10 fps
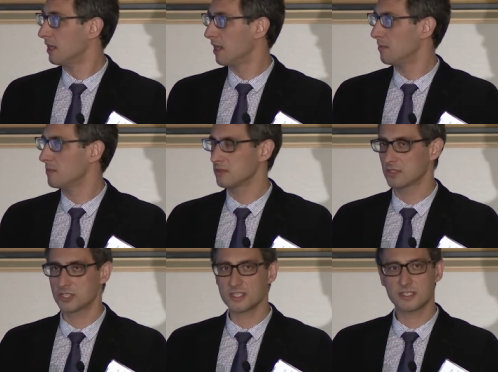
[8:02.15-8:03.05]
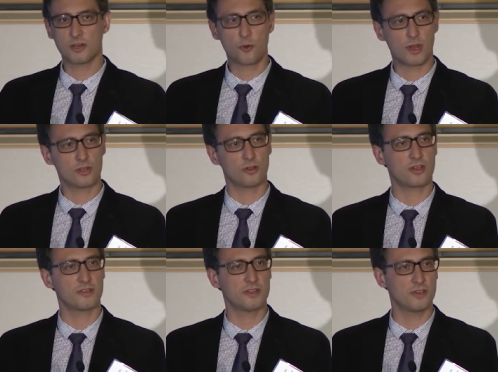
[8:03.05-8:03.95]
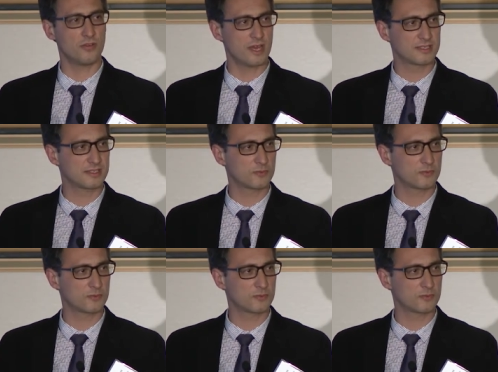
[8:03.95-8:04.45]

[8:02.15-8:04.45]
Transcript: So just a quick look at the US,